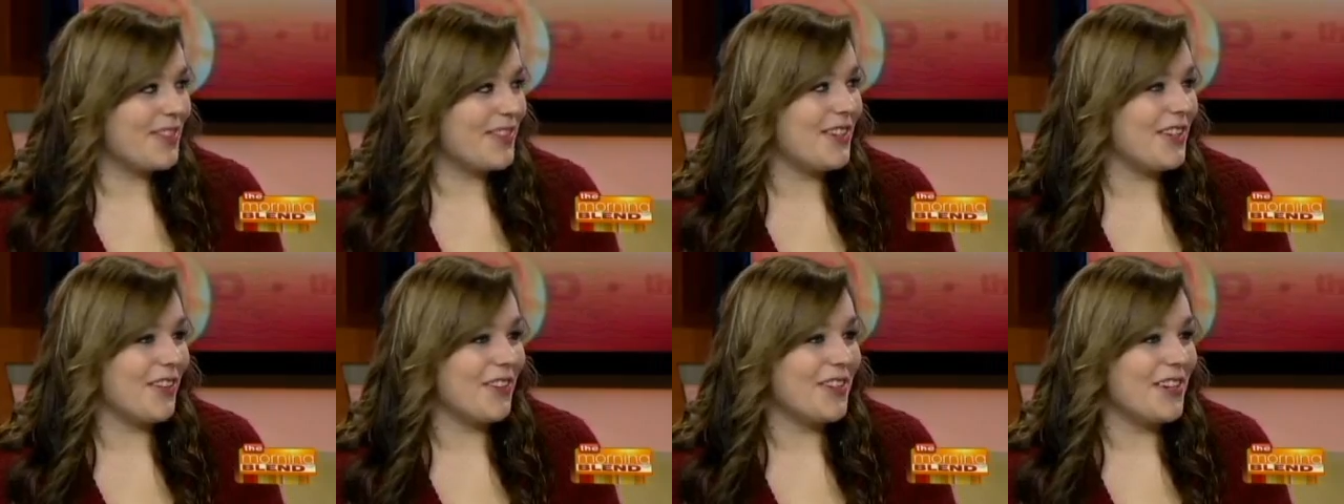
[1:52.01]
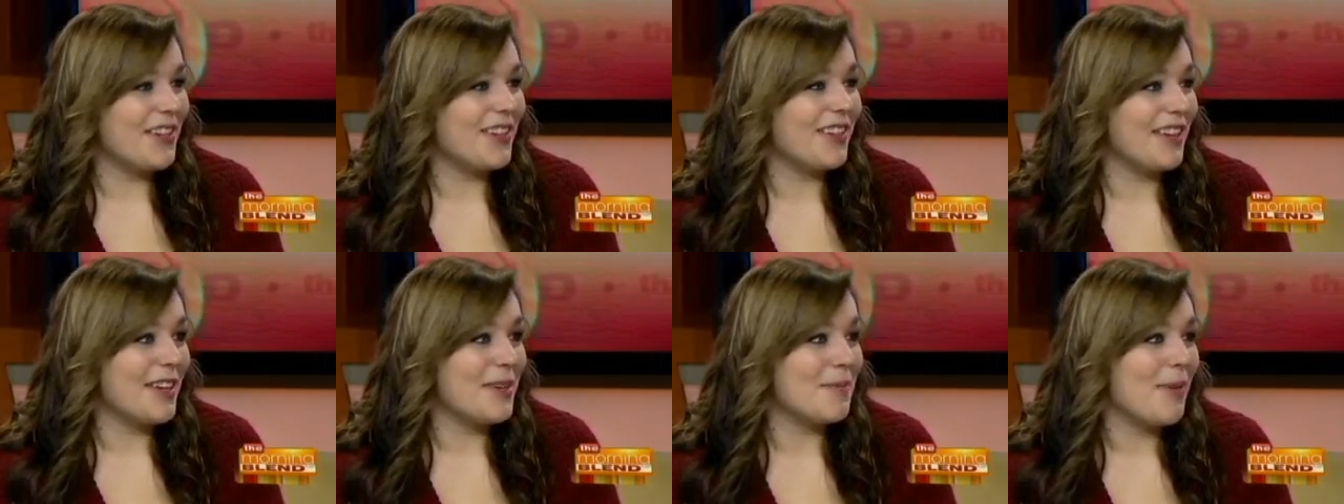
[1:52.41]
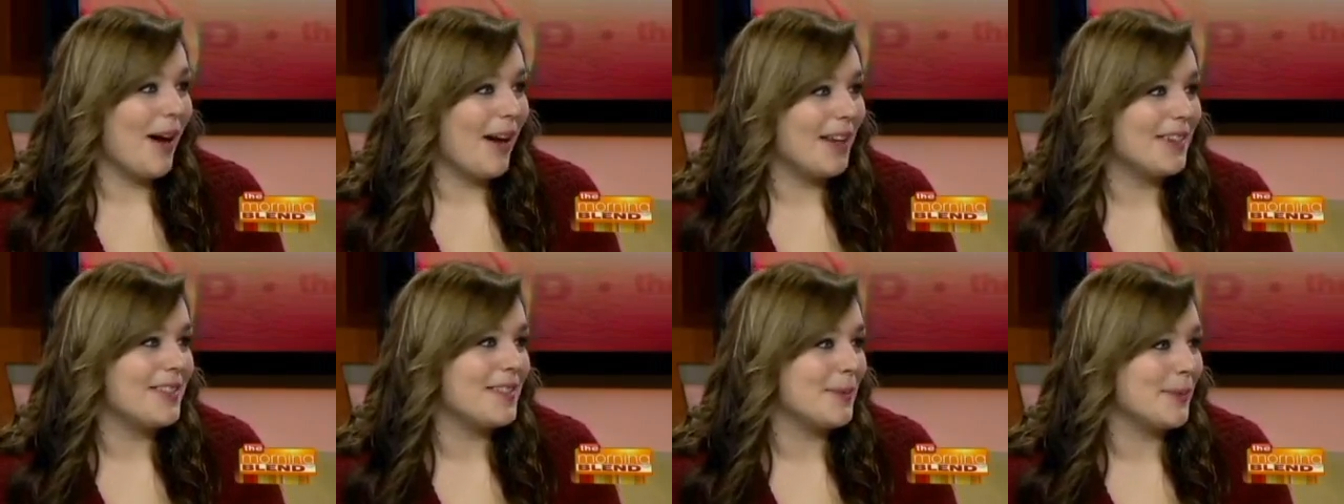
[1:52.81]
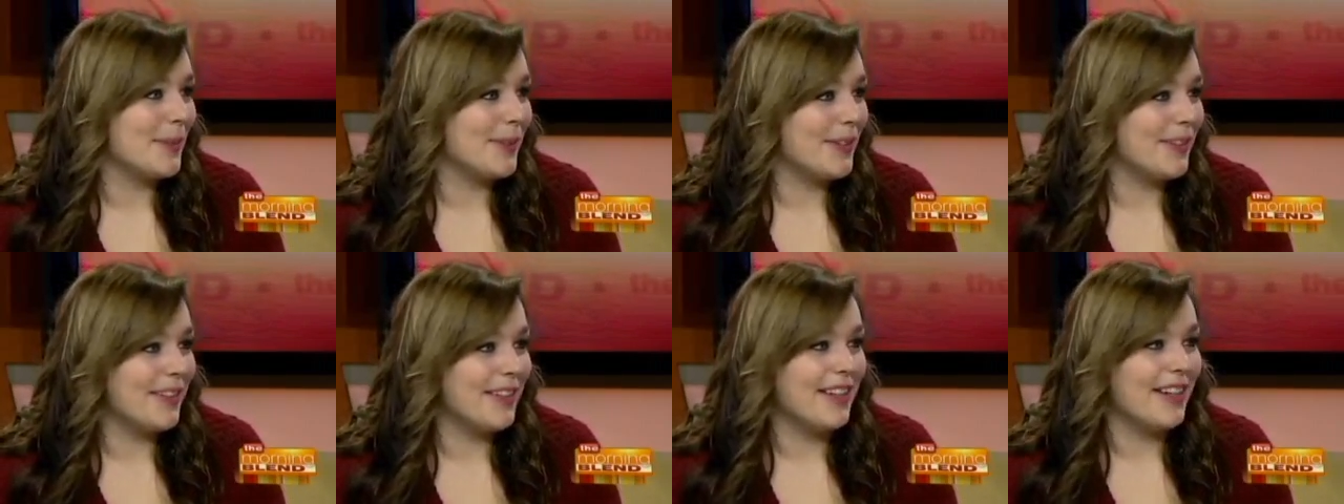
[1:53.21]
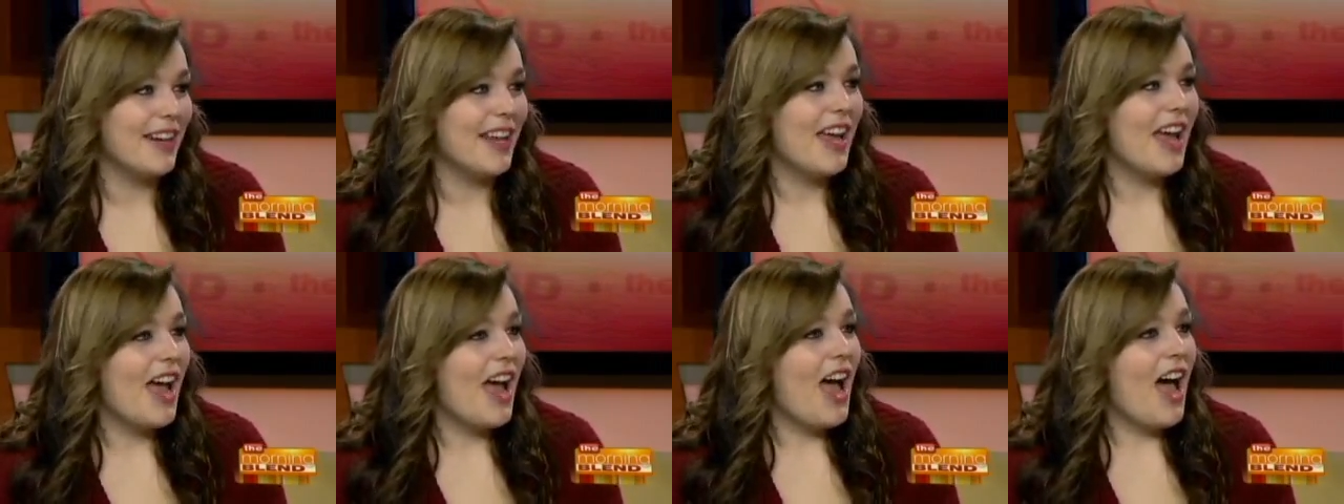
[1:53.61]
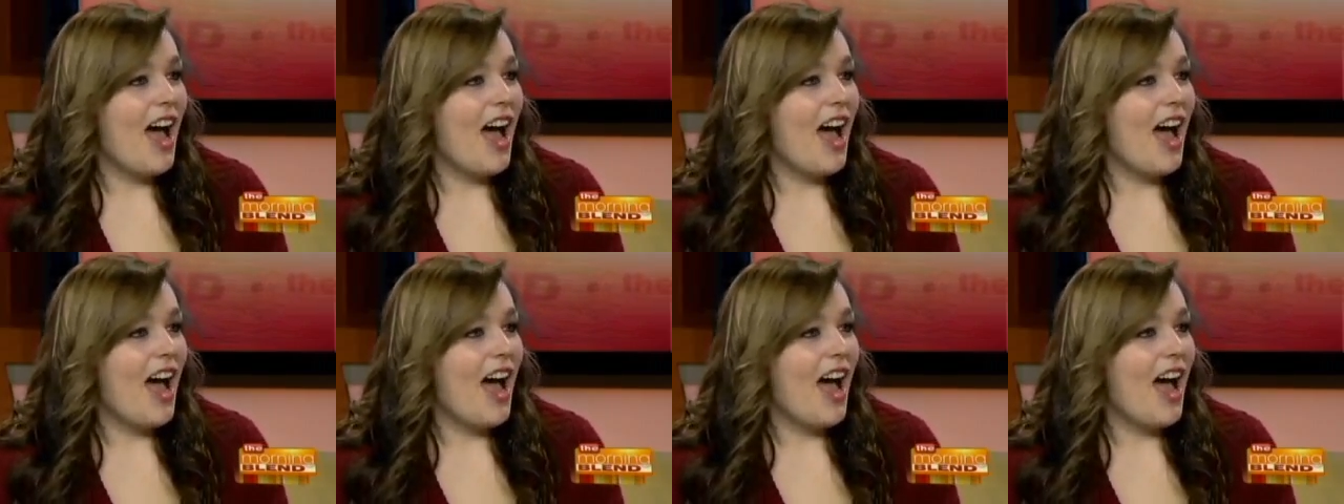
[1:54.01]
you know, nearly impossible. And